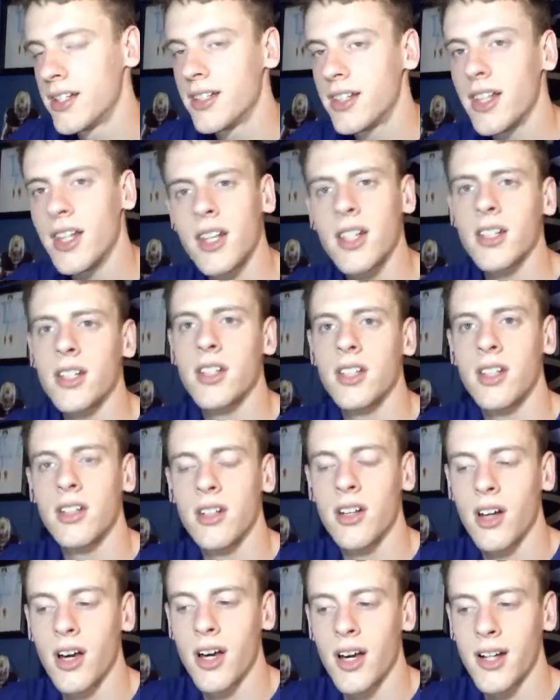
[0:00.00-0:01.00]
Didn't
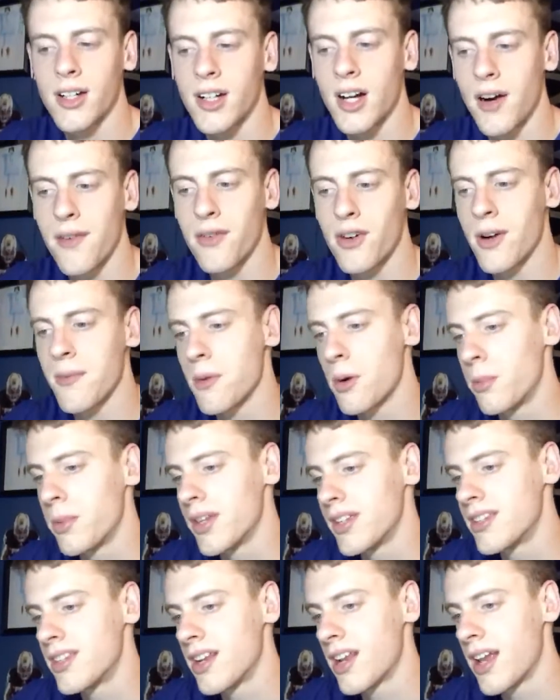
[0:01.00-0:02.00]
cover
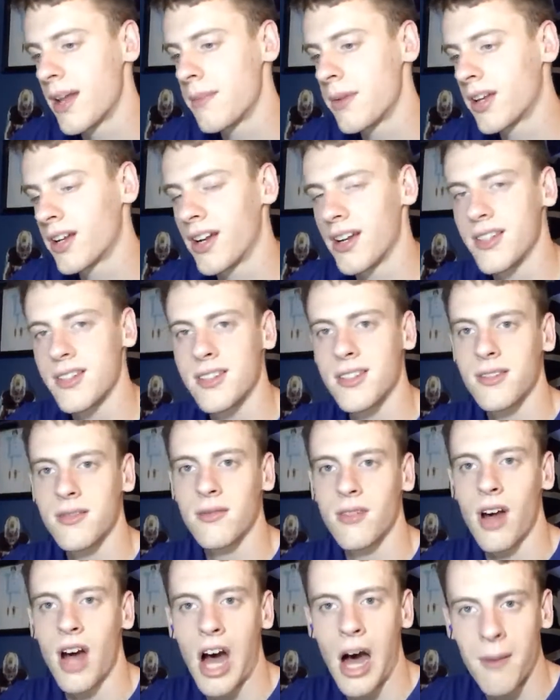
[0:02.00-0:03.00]
MLB today because
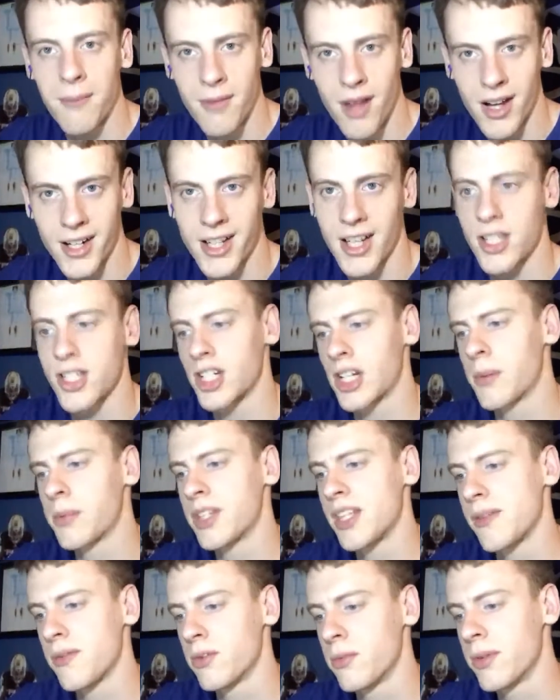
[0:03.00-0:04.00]
I'm not catching up with
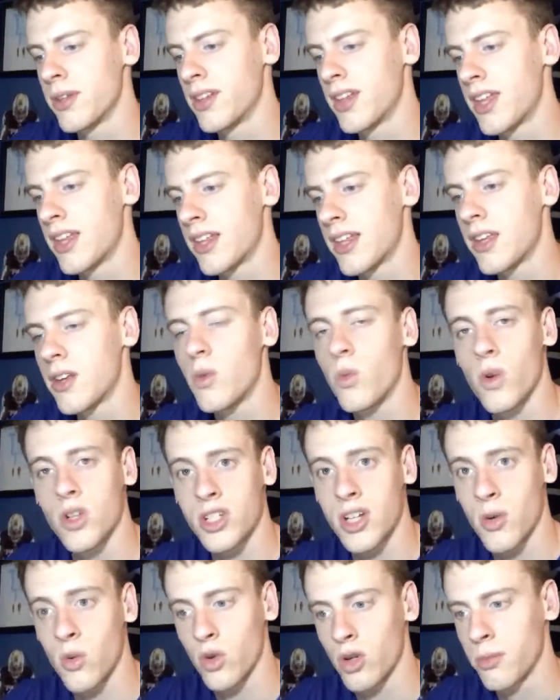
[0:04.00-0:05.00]
the MLB lately, which
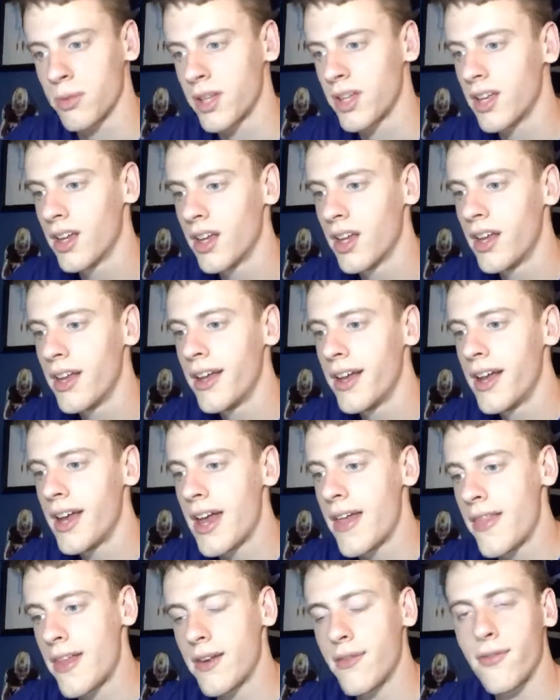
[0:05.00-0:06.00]
I will be.
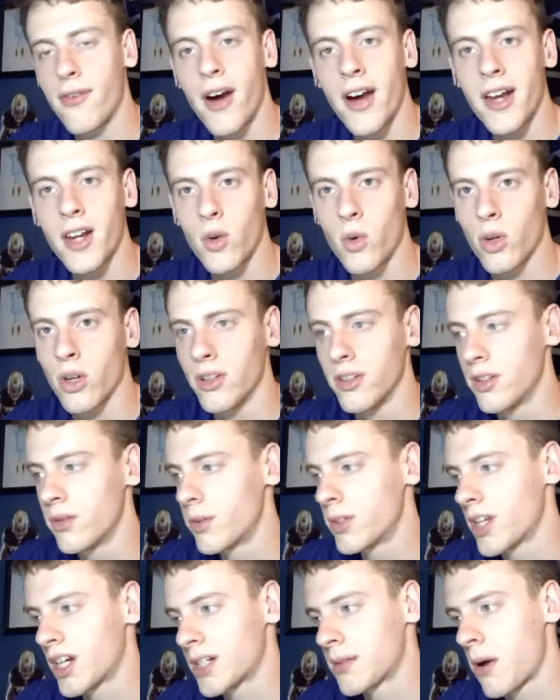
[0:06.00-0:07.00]
And then Fighting World. We
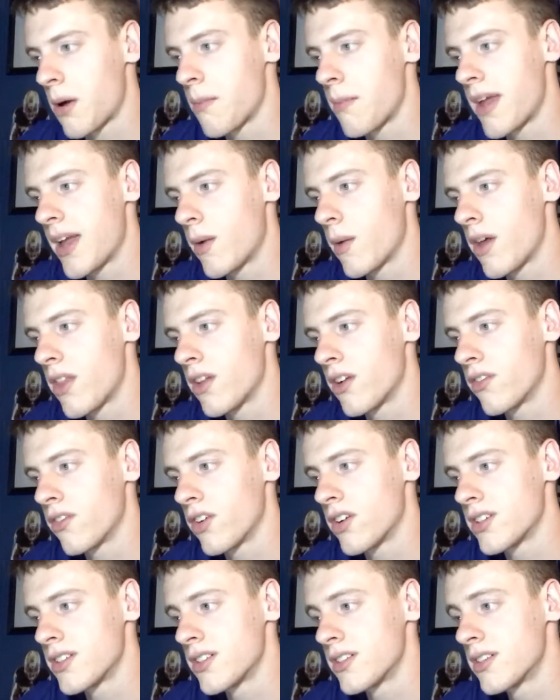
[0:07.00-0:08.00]
talked about Mayweather
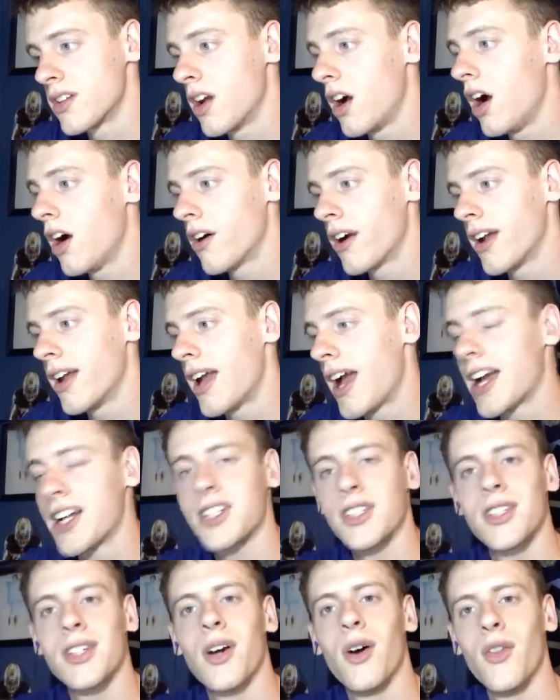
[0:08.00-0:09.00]
versus... Alright,
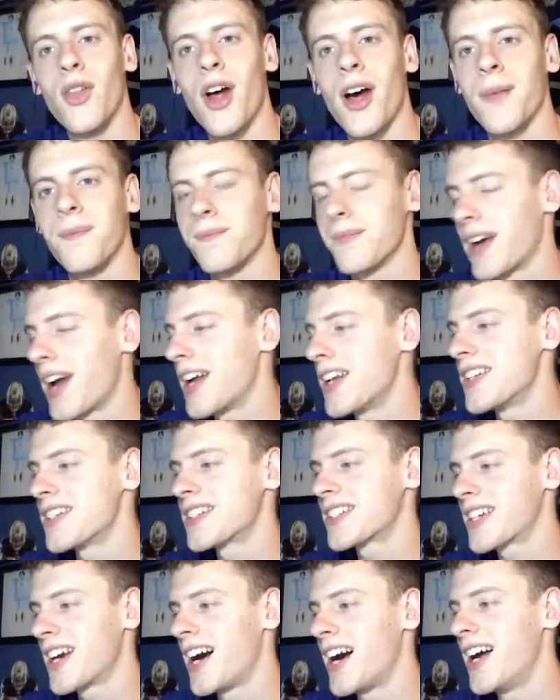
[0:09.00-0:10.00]
actually, hold on. I
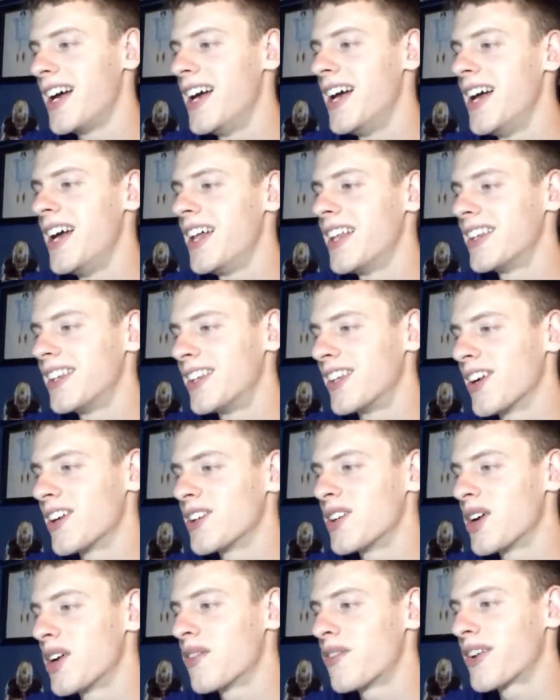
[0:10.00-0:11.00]
just got a
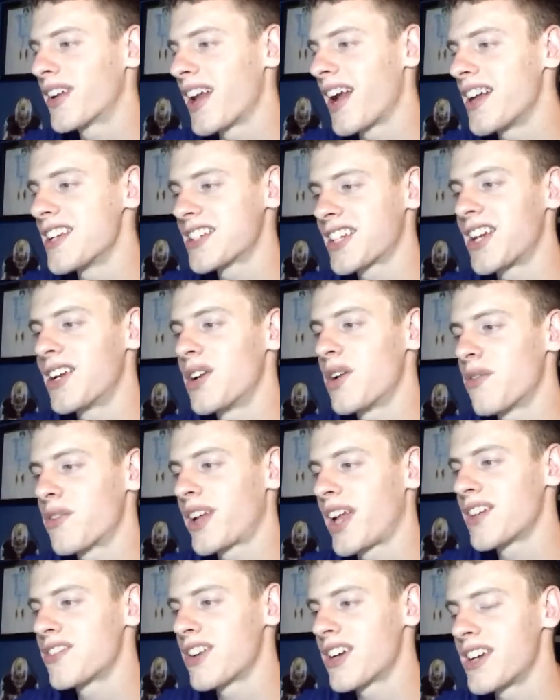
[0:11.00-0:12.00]

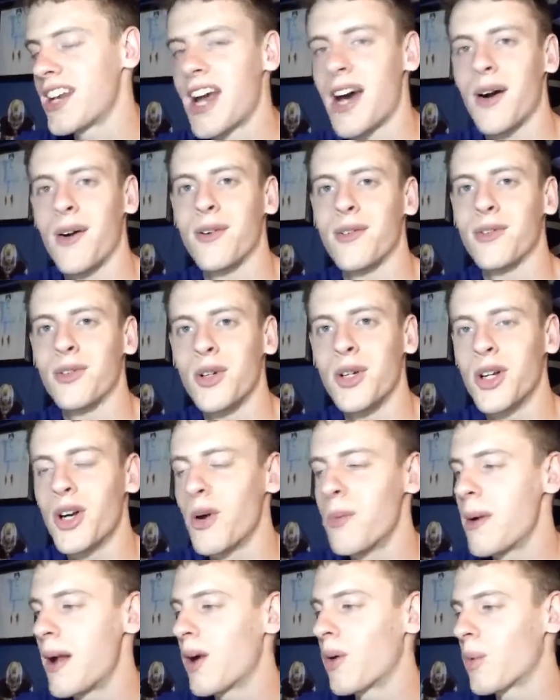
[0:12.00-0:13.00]
notification right now. Rudy
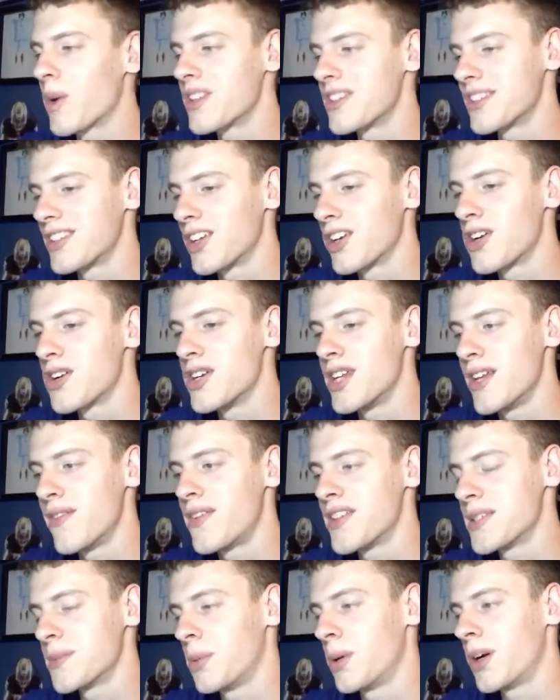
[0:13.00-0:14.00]
Gobert wins third
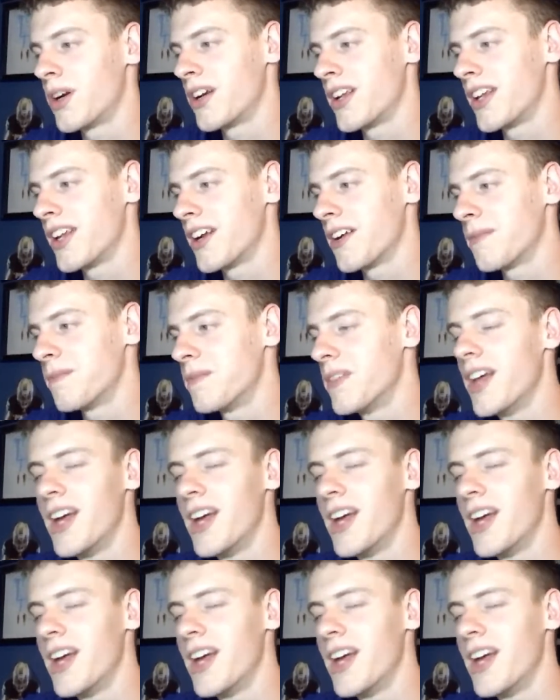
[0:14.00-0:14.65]
Defensive Player of the Year.